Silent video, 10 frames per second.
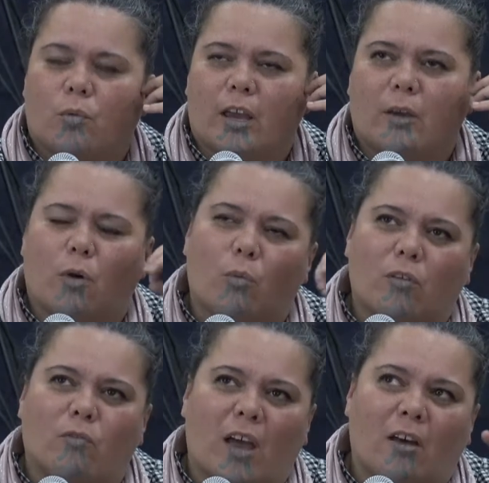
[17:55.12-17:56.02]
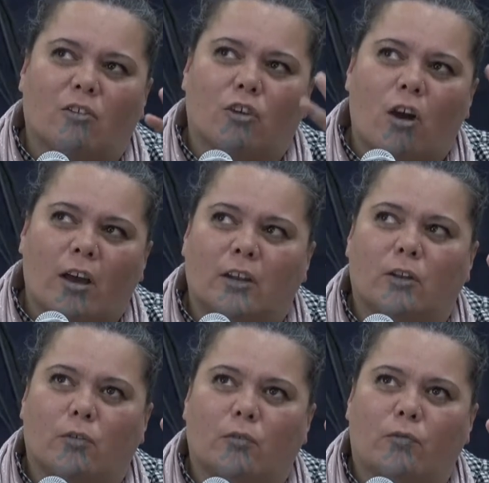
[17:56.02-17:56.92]
what we found kind
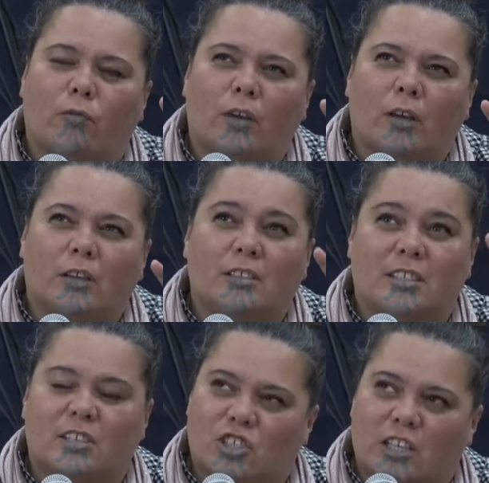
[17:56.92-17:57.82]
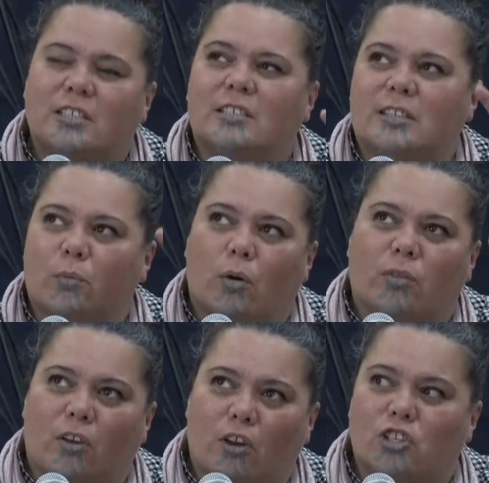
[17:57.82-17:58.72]
of suggests that what
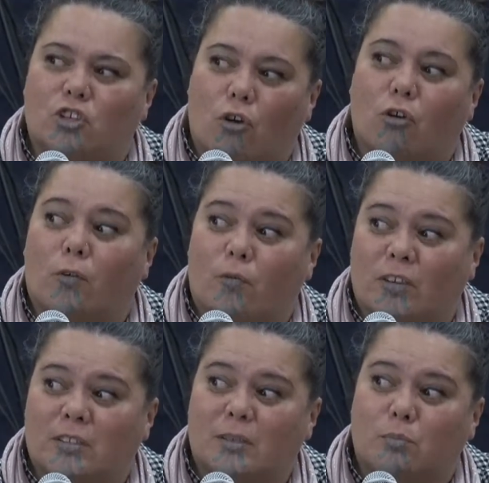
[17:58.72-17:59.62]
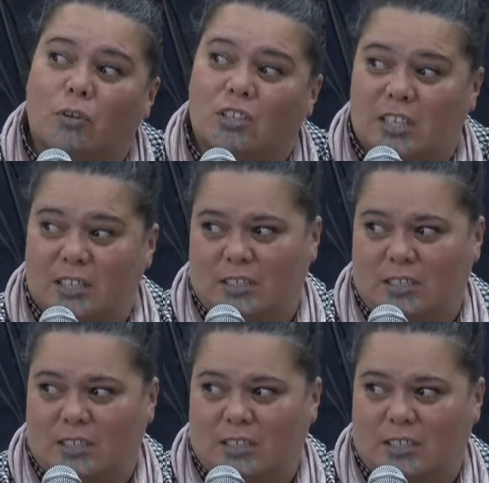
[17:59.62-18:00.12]
the oceanographers predict